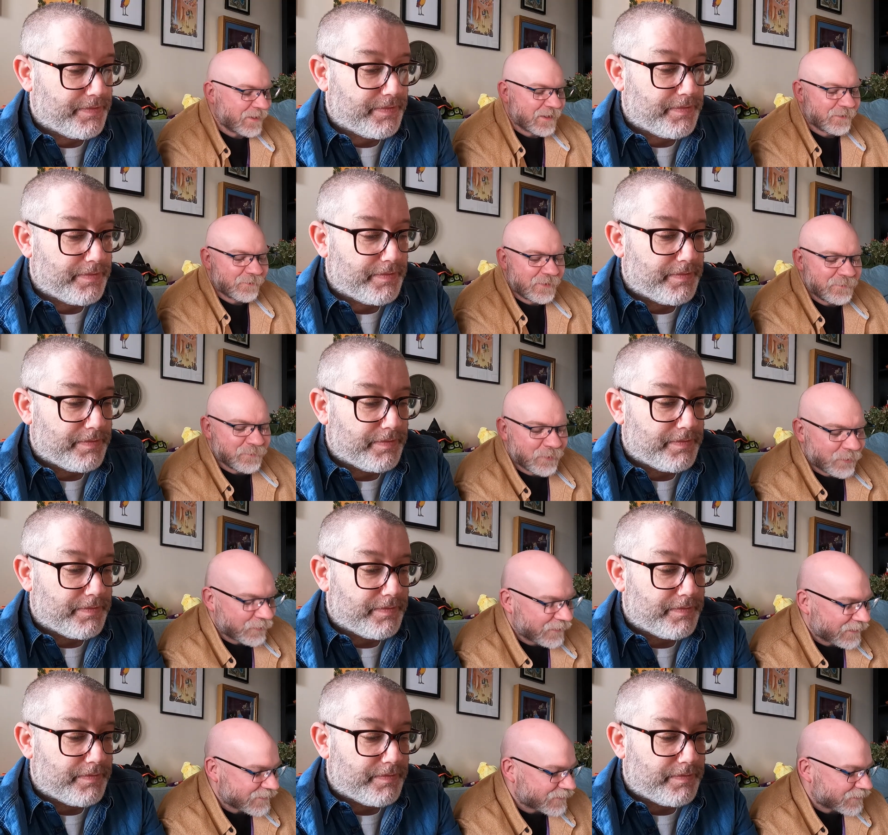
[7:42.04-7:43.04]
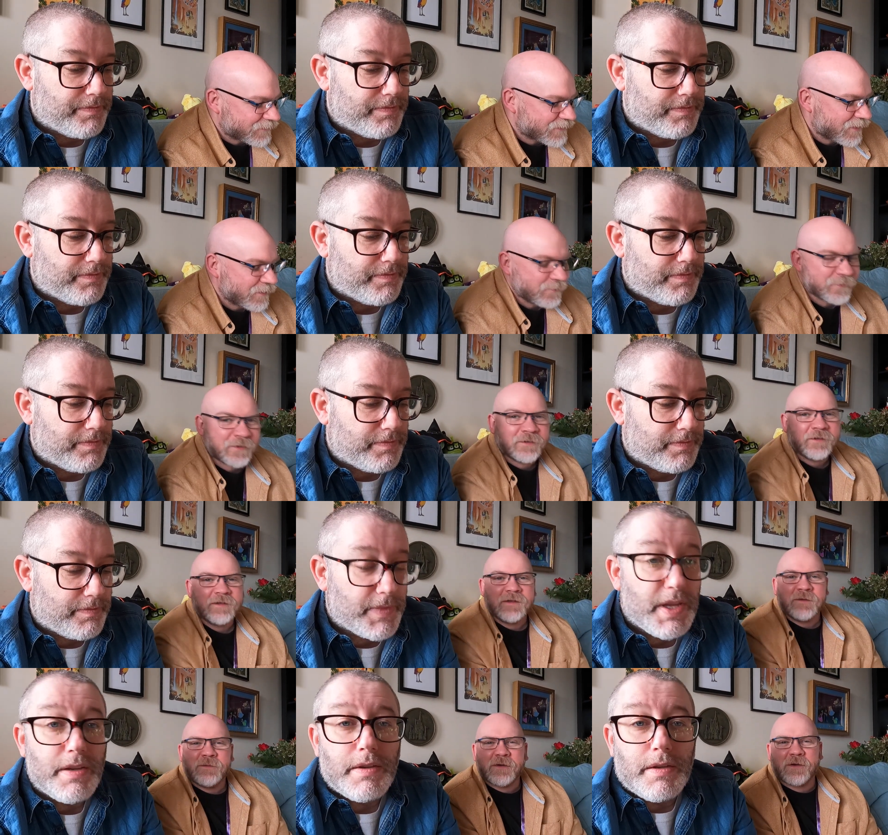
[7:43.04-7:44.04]
Speaker 1: Halloween board next October.
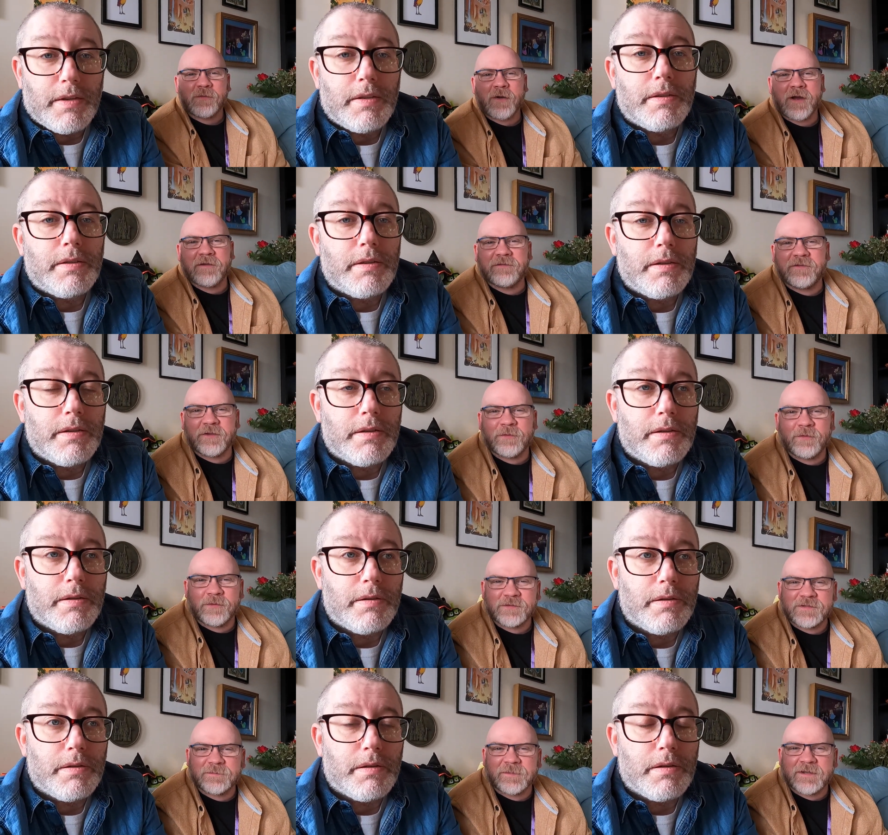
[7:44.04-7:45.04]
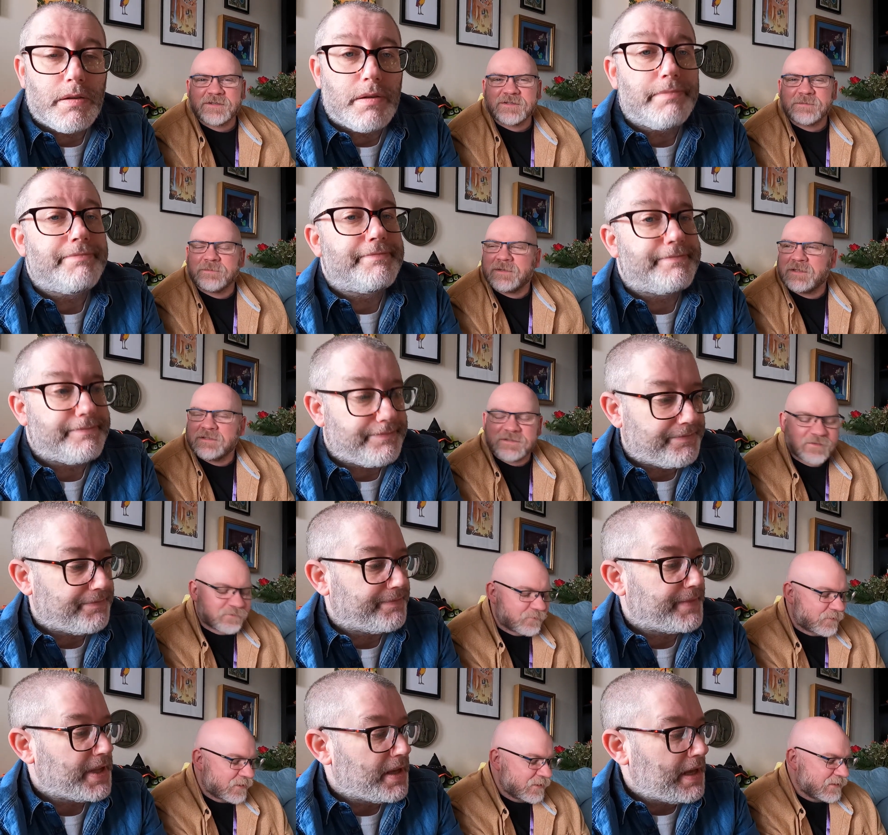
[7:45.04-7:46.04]
We've got quite a few Haunted Mansion pins,
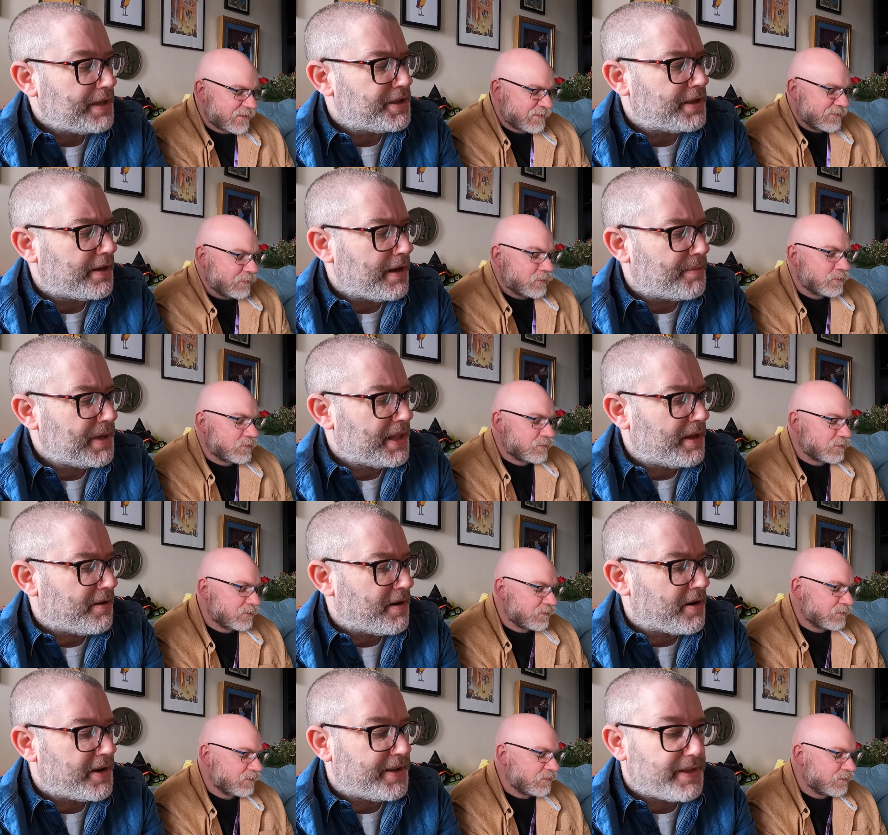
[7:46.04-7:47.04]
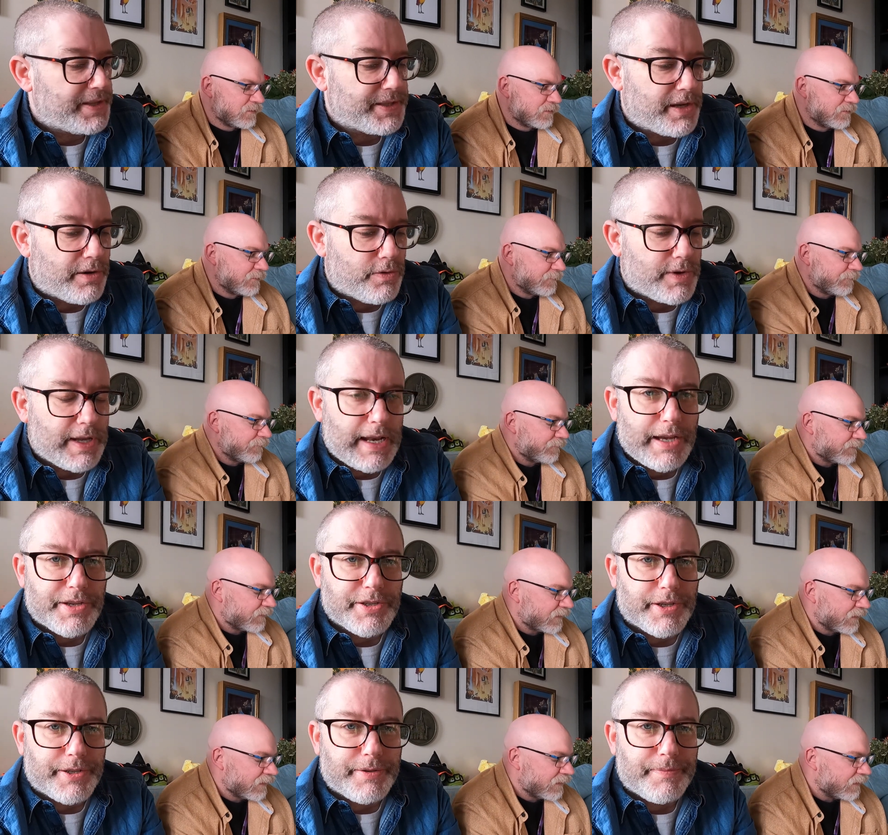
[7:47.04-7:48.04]
haven't we?
Speaker 2: Do you know how many there are in this whole
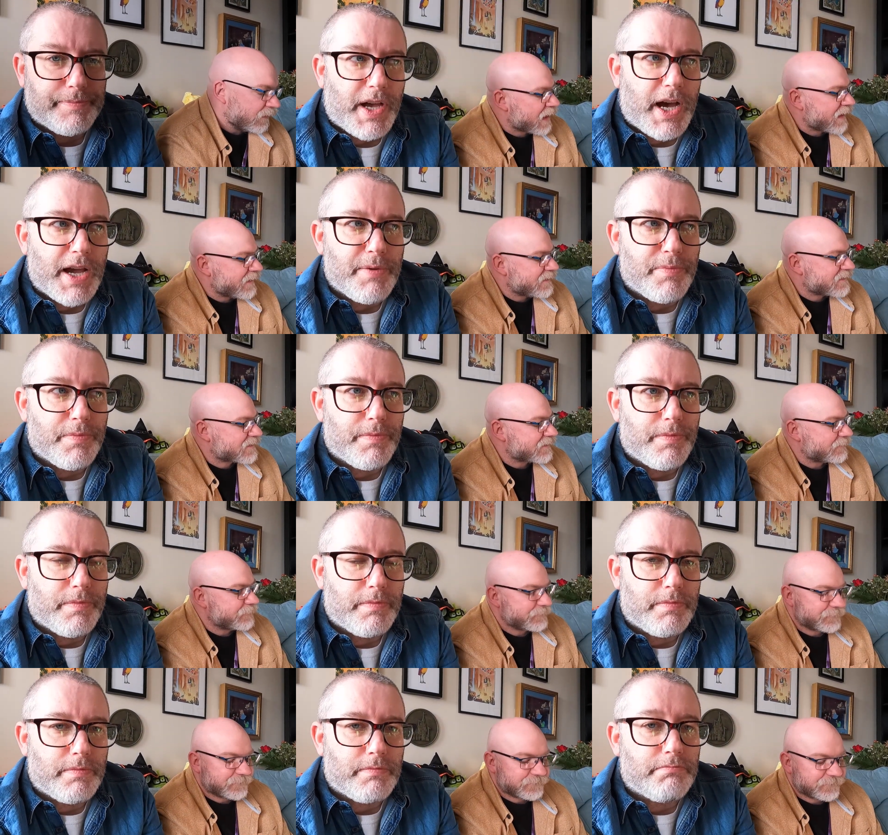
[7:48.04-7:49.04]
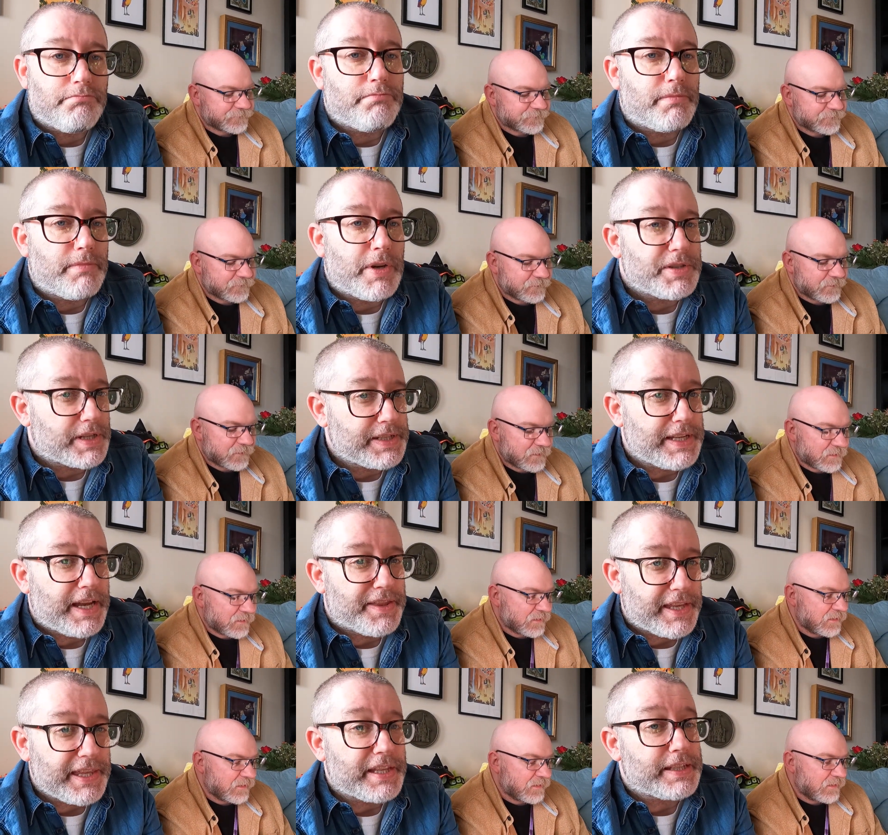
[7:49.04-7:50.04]
collection? Eight. I, I was going to say,
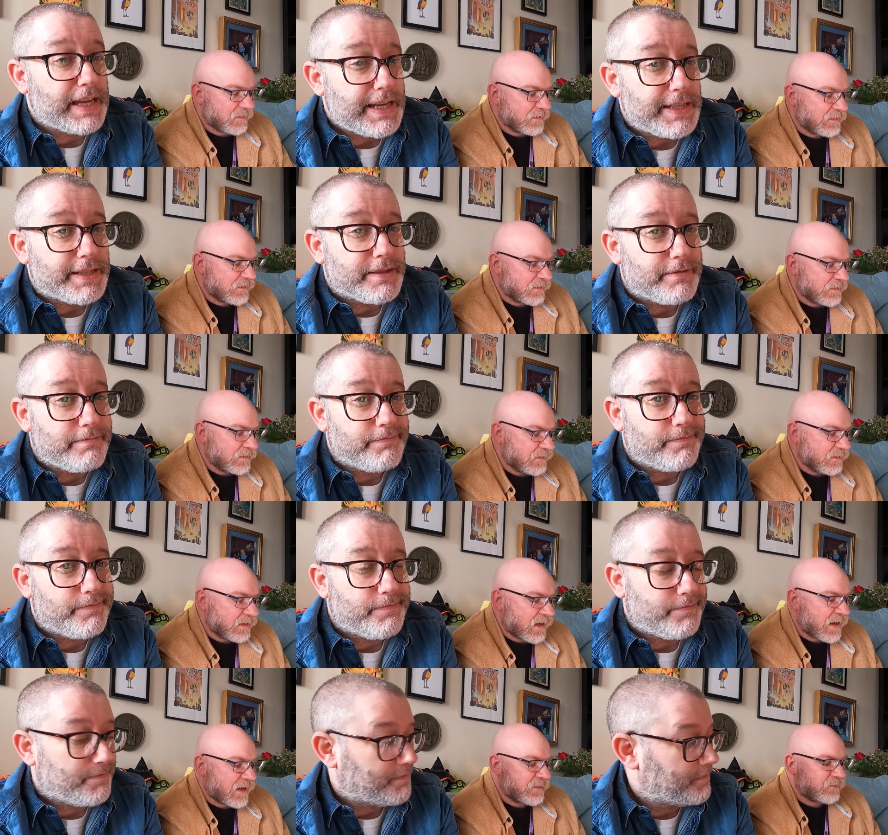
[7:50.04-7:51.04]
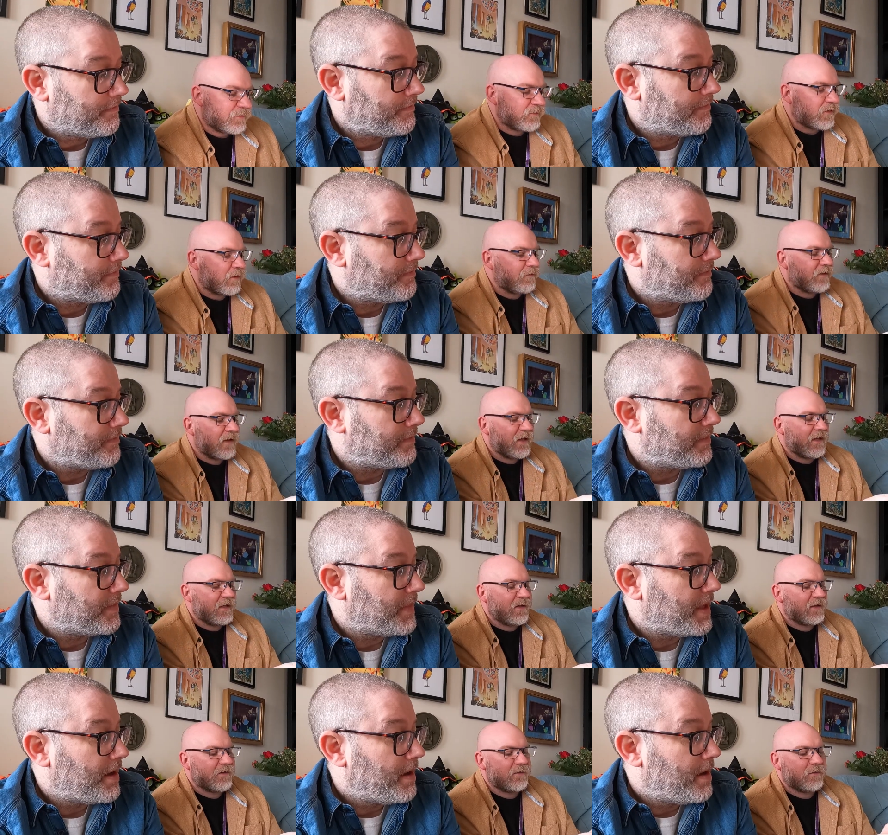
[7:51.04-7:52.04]
I think there's eight. And we've got the